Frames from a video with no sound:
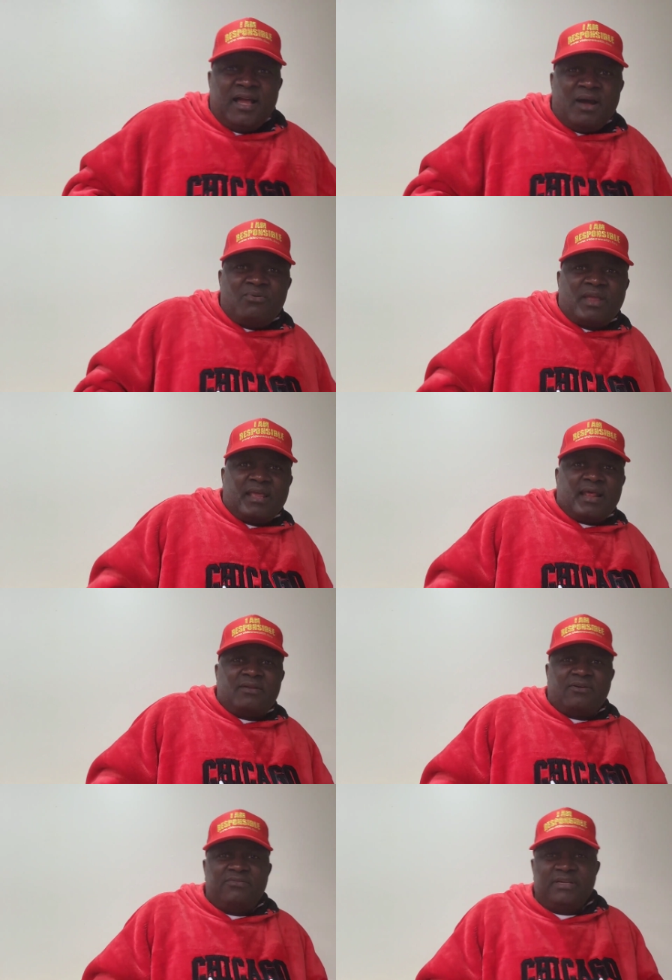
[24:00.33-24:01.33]
I will get
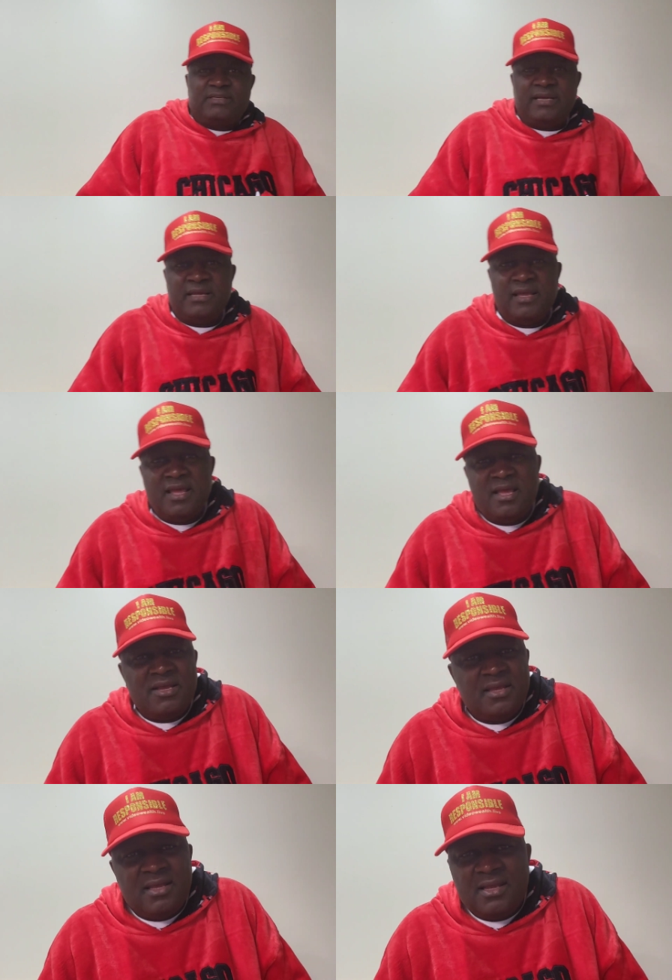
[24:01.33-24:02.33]
out of it.
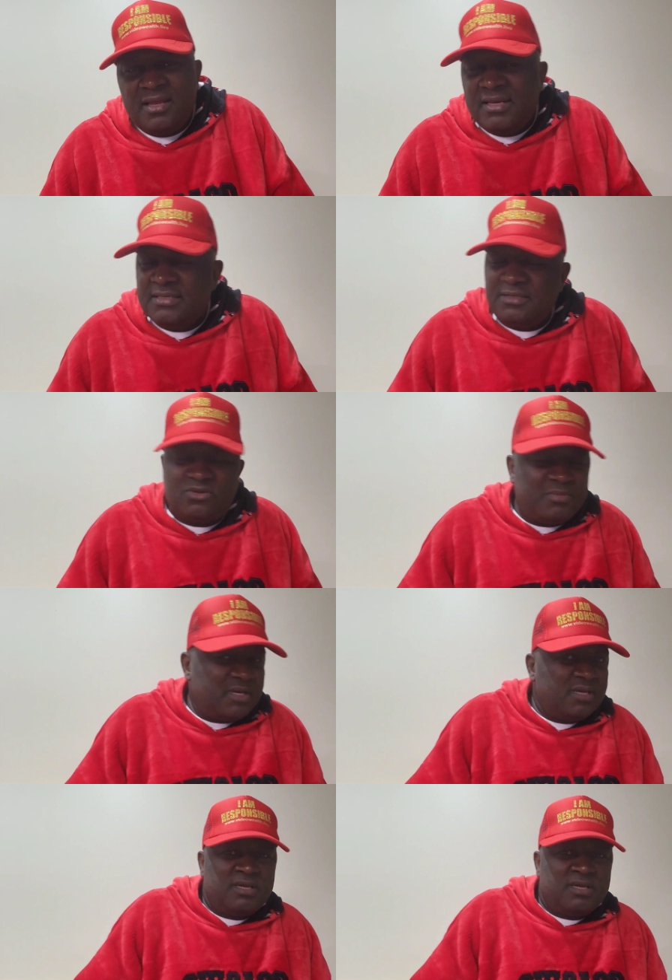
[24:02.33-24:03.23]
Listen to me.